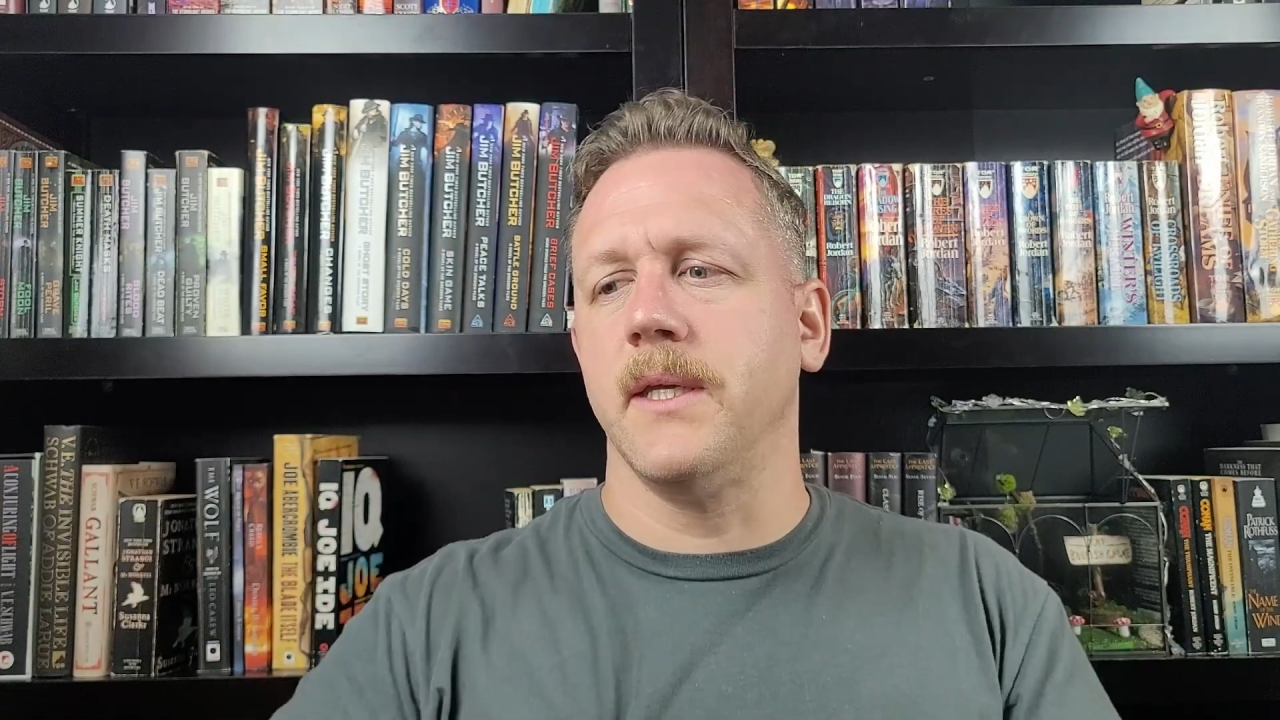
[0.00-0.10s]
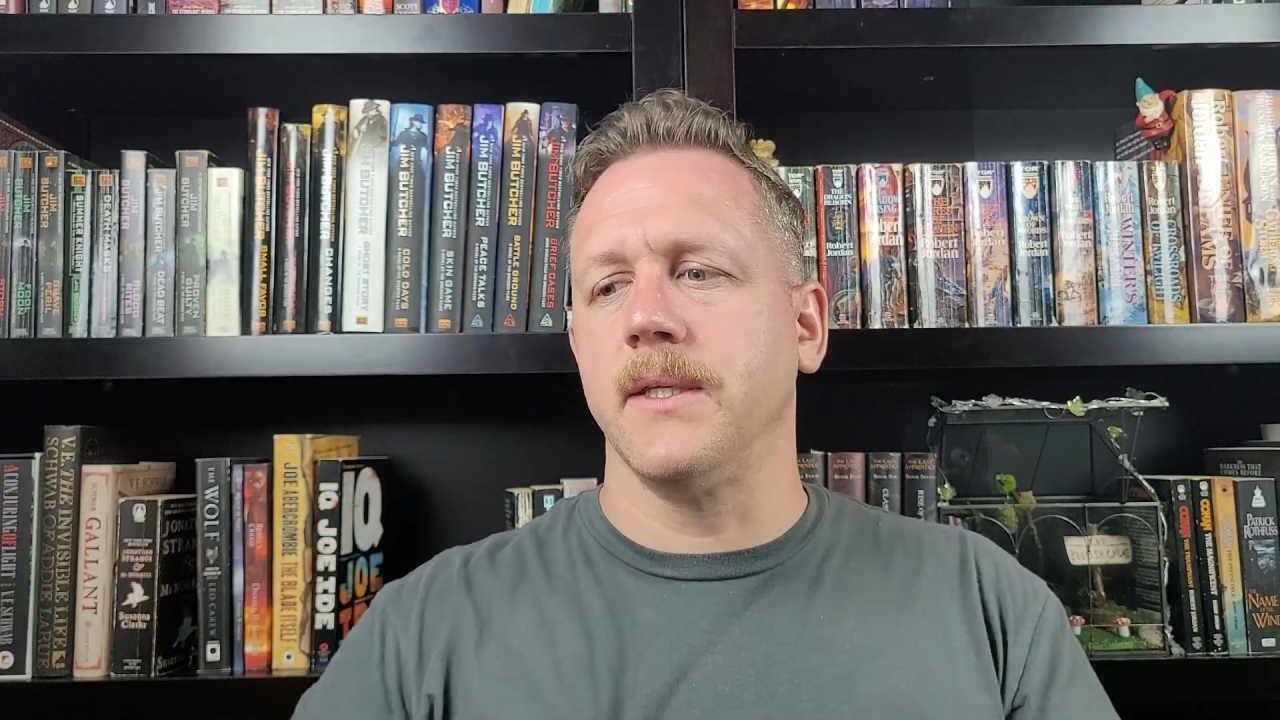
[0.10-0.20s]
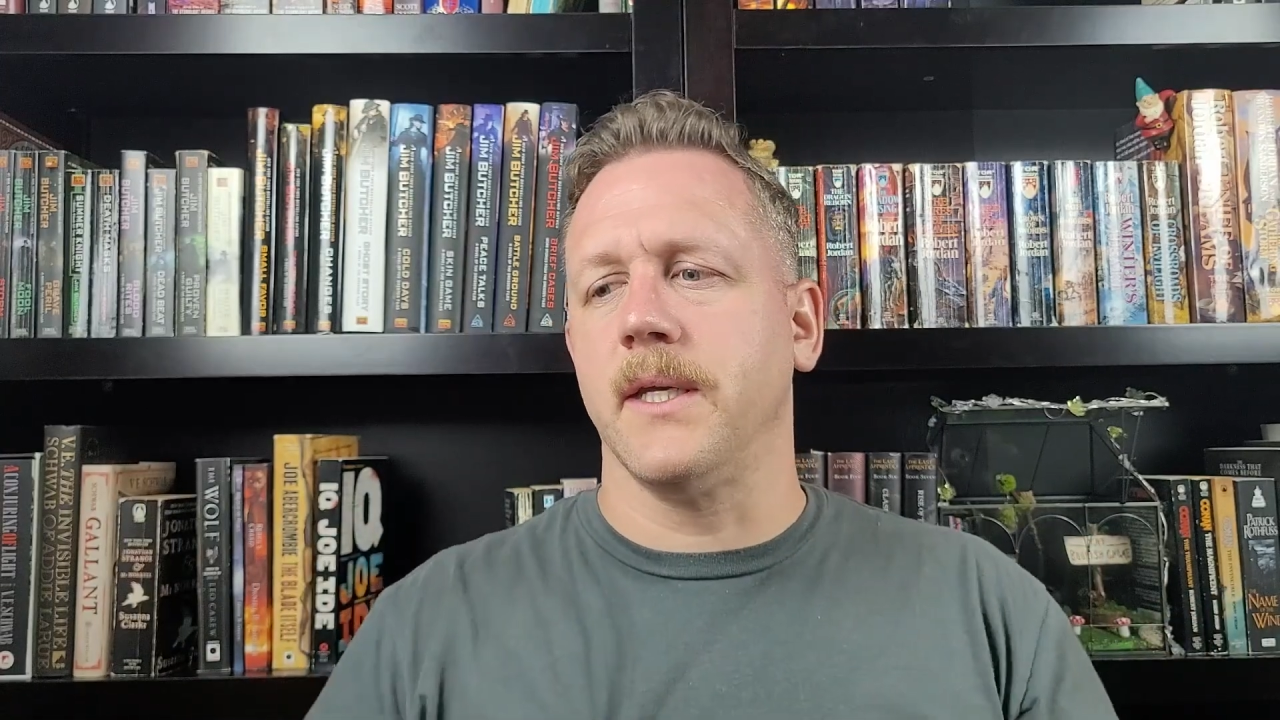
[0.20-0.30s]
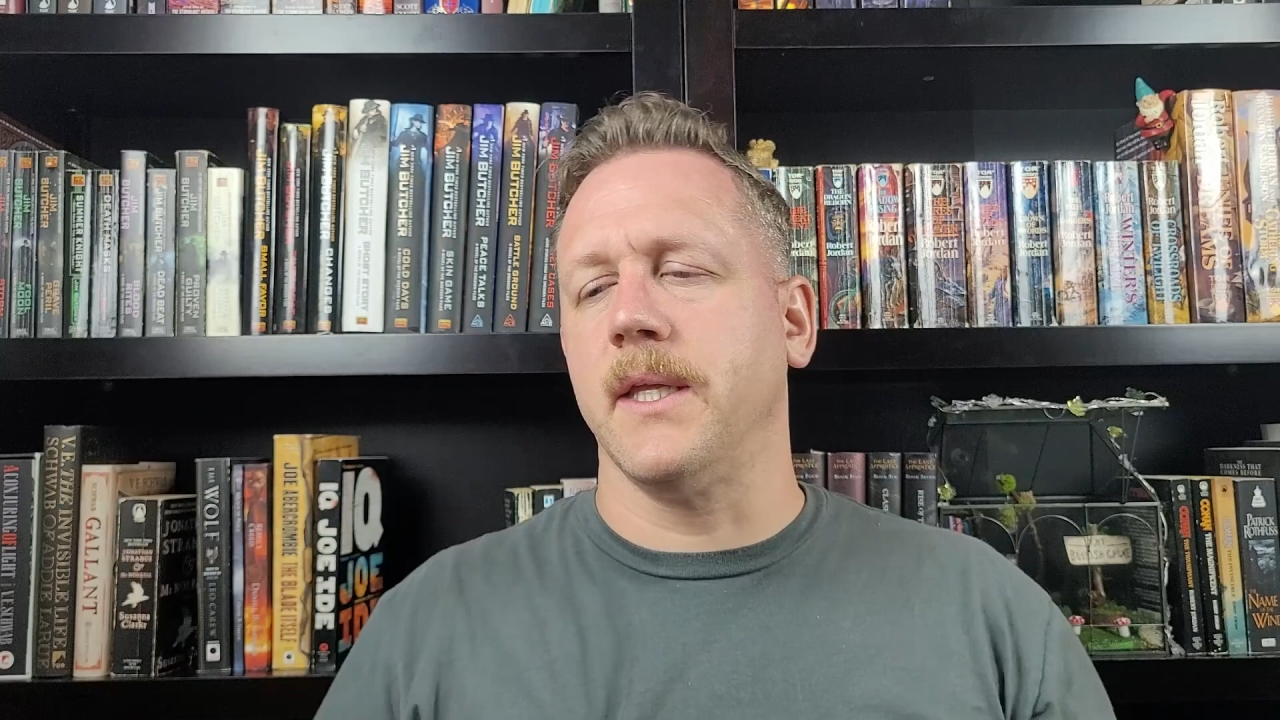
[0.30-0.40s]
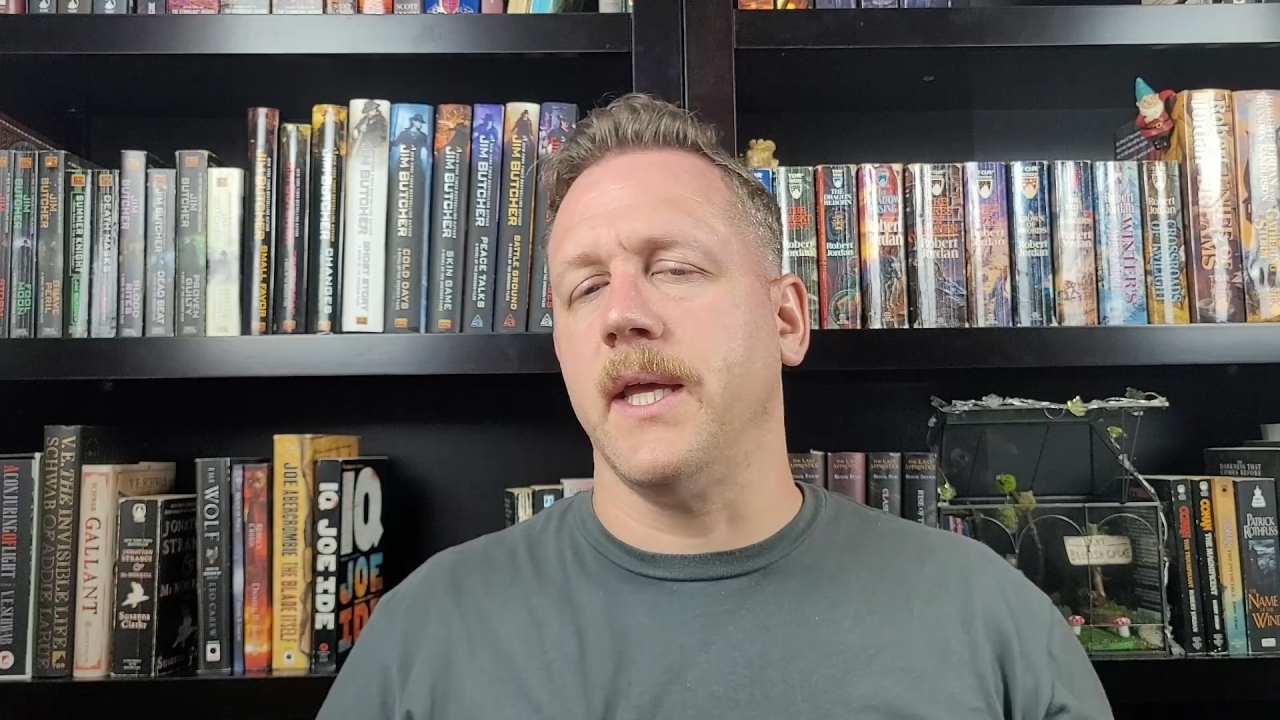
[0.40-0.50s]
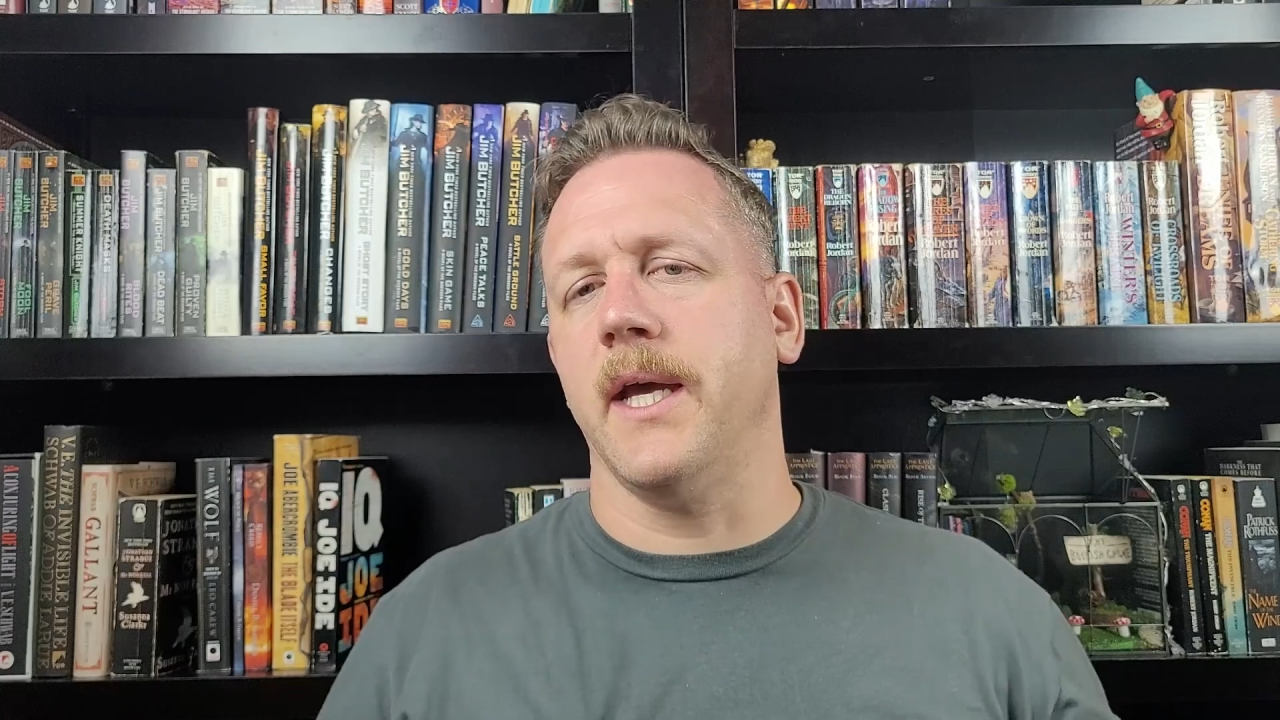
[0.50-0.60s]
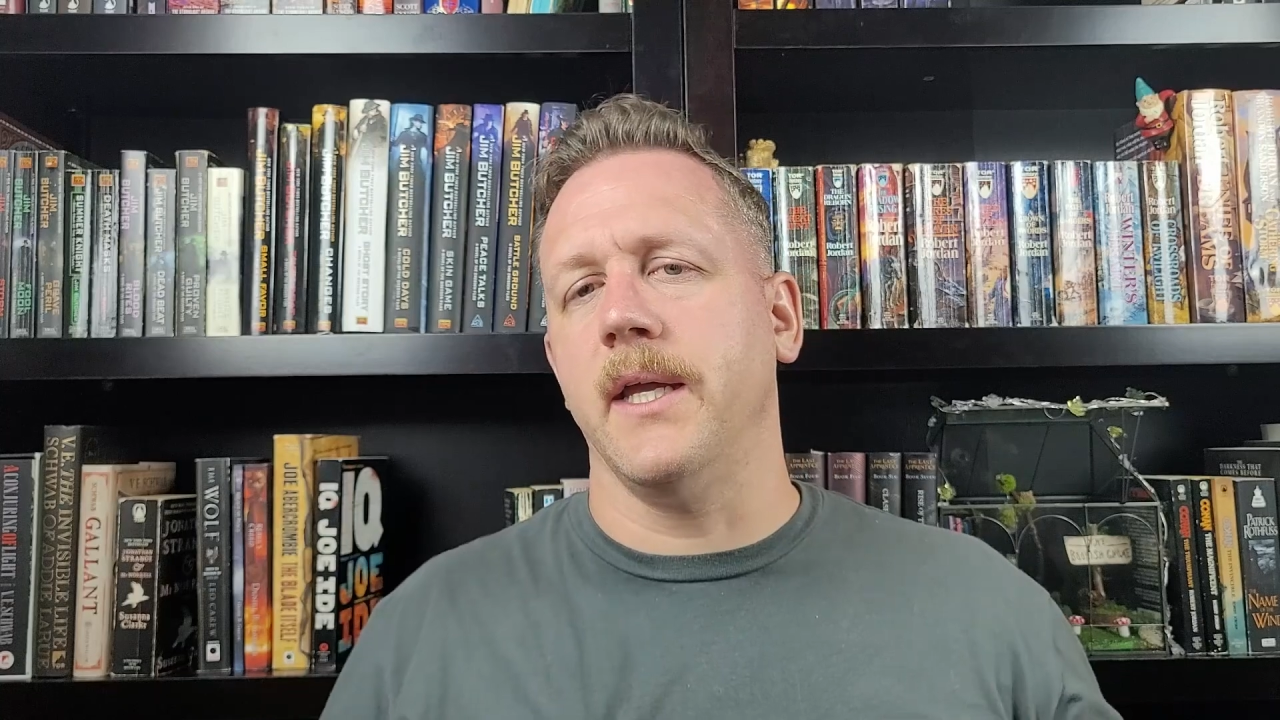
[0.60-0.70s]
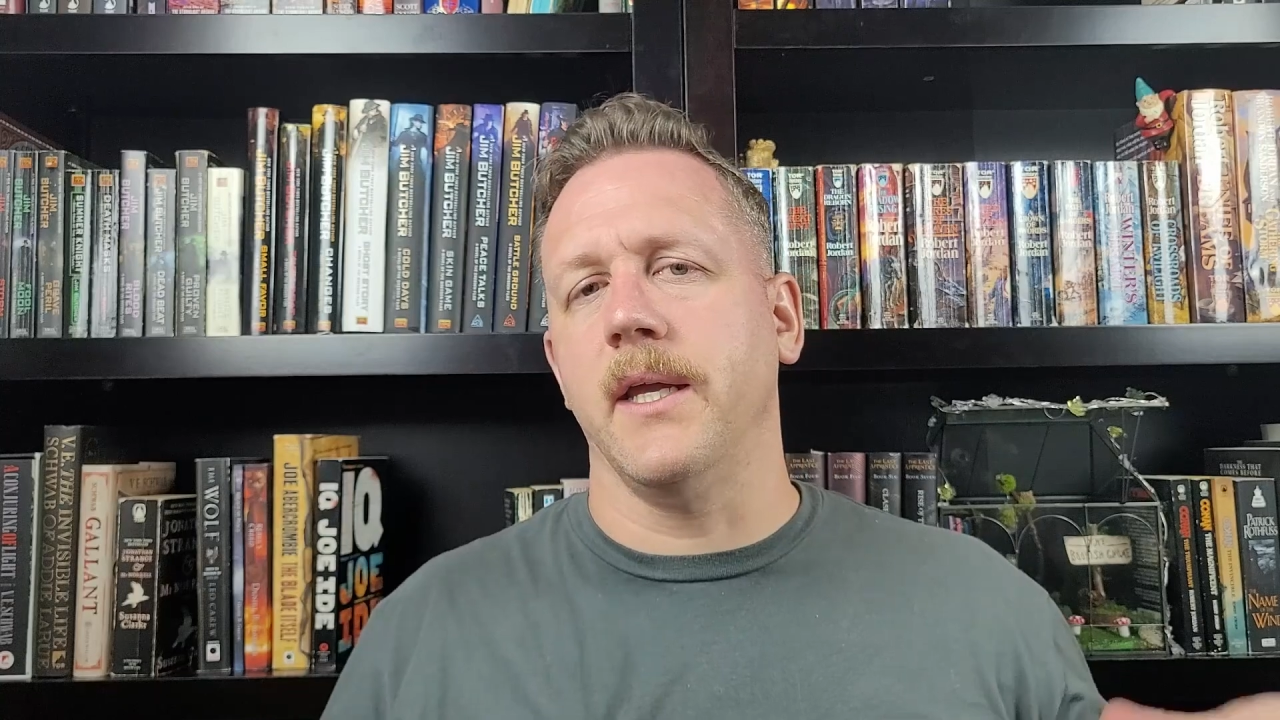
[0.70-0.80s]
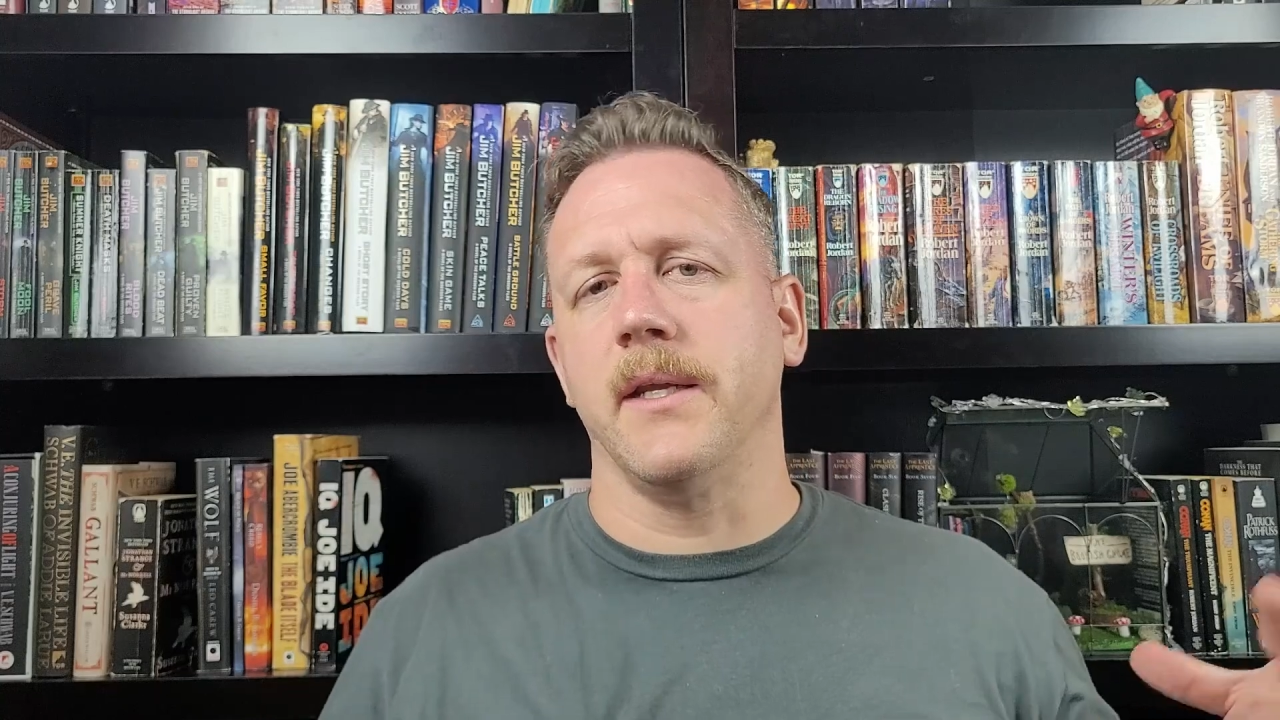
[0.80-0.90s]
things like that.